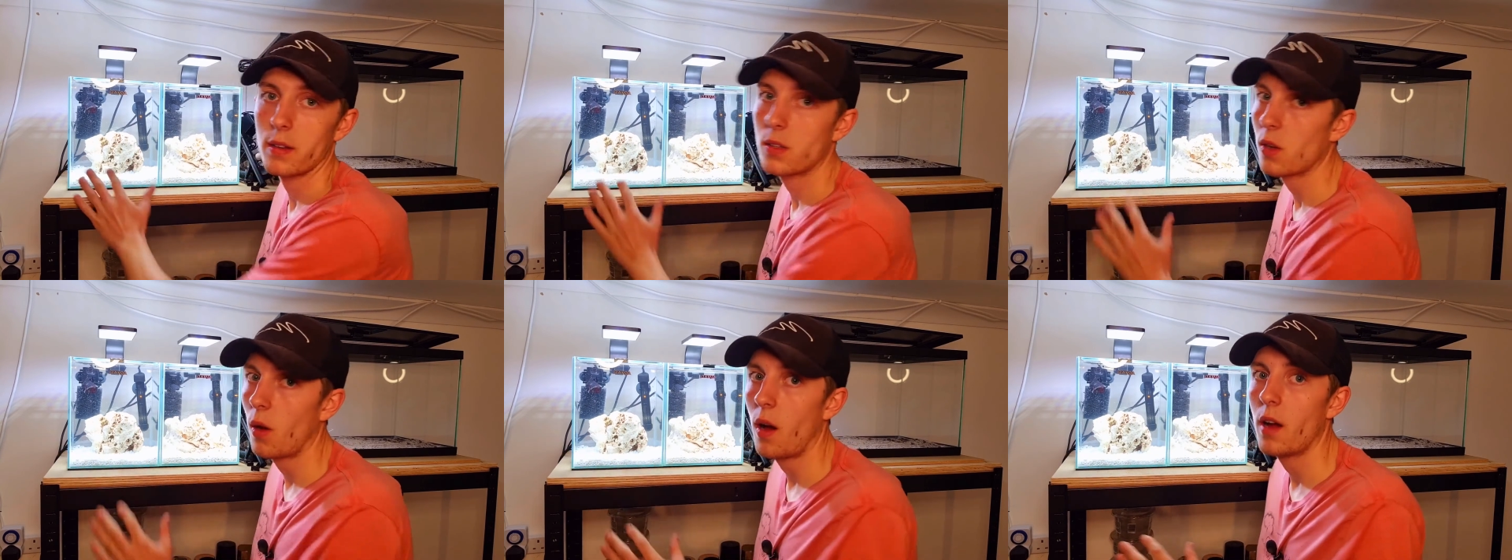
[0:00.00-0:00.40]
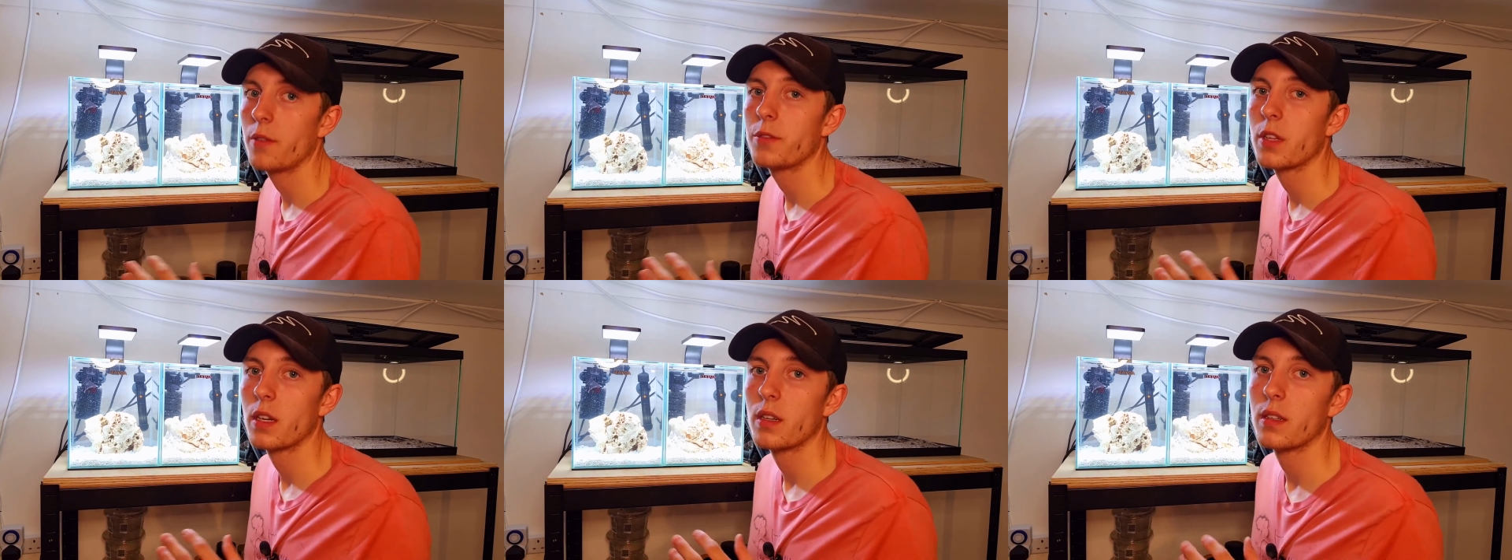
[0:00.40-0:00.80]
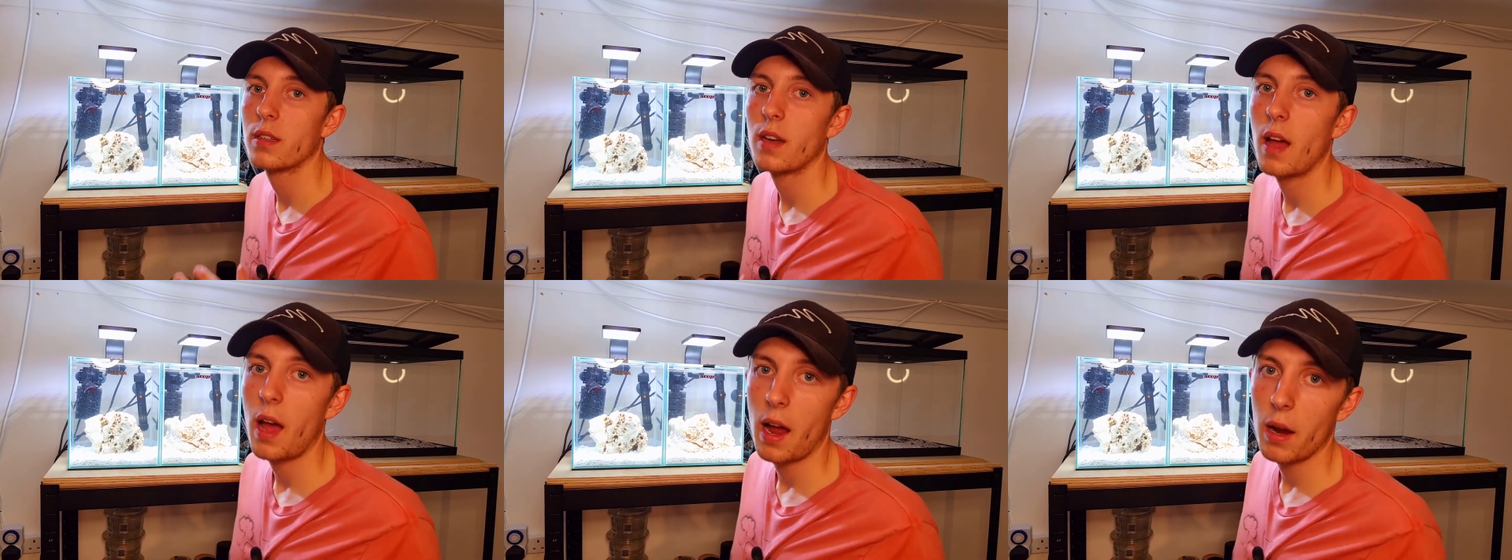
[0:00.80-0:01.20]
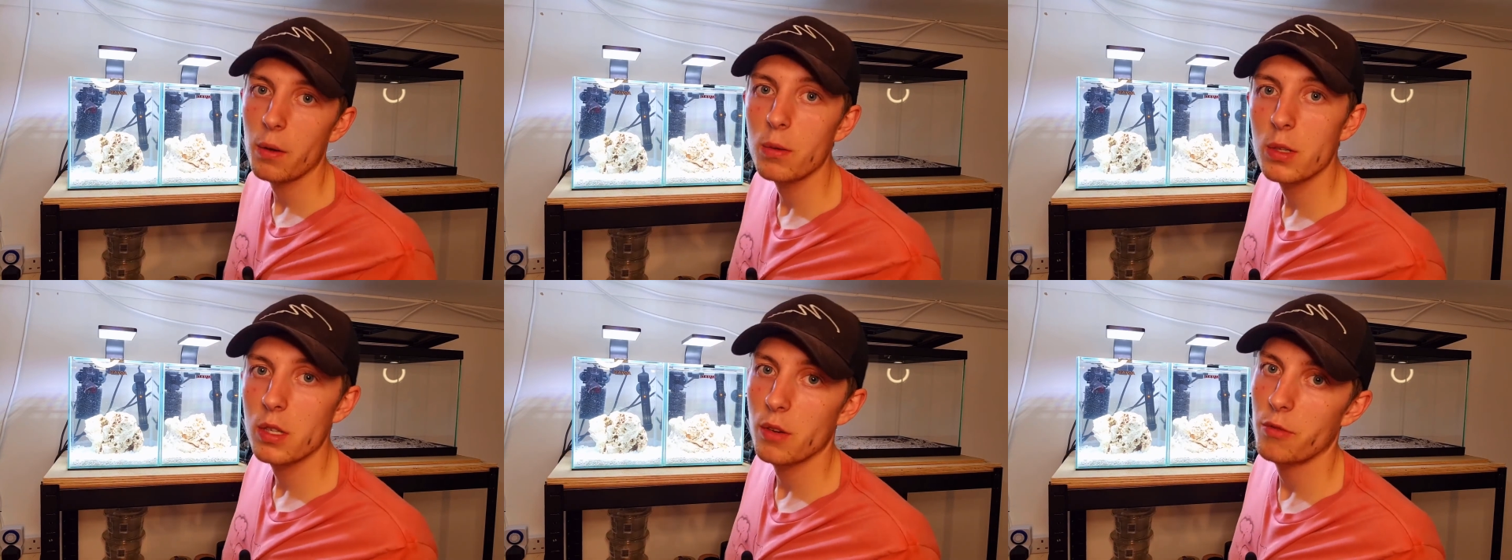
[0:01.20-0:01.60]
So I've done
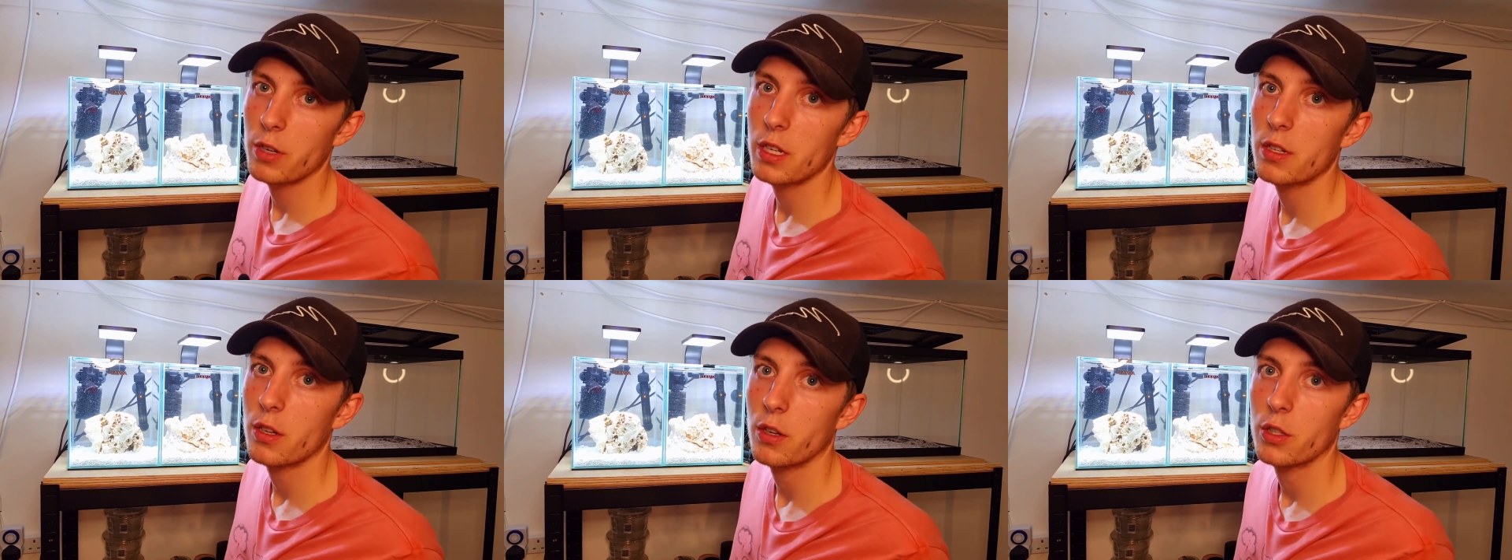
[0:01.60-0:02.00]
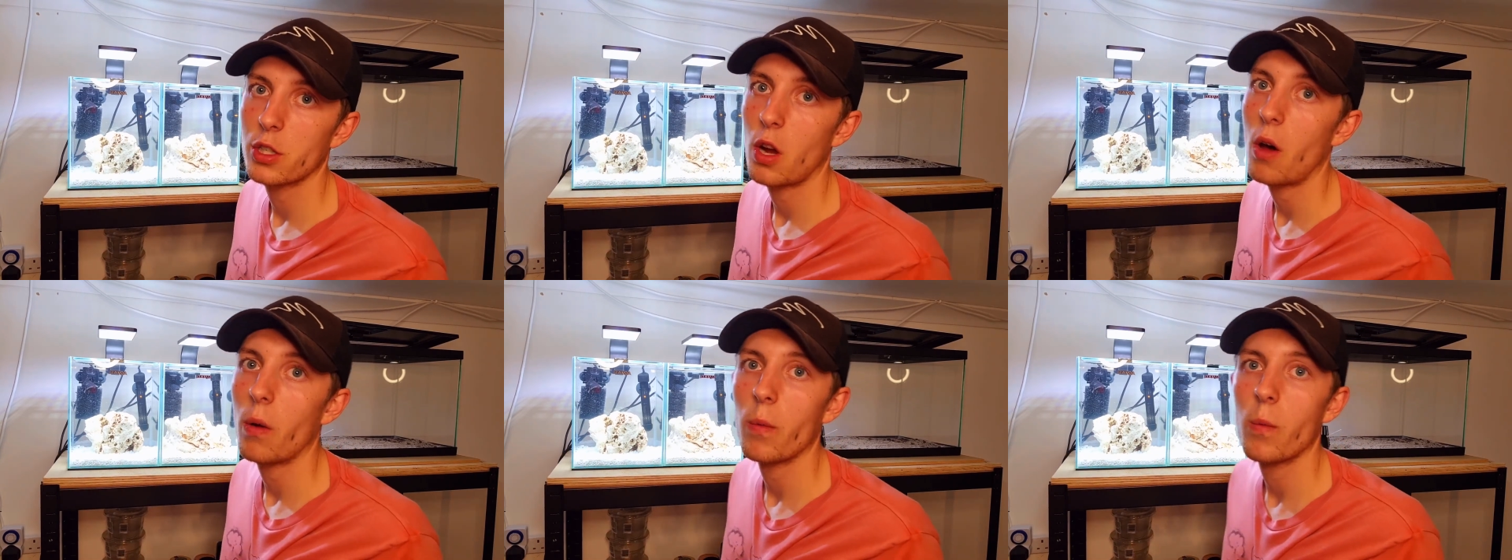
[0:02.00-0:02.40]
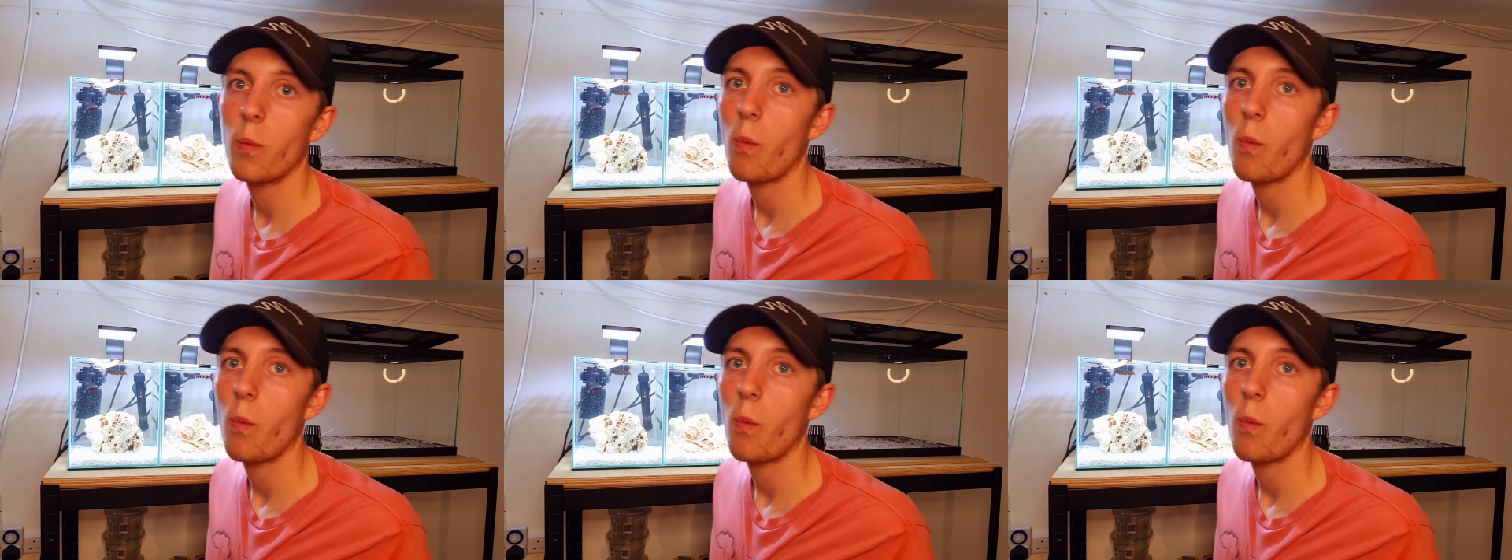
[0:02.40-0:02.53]
hours of research on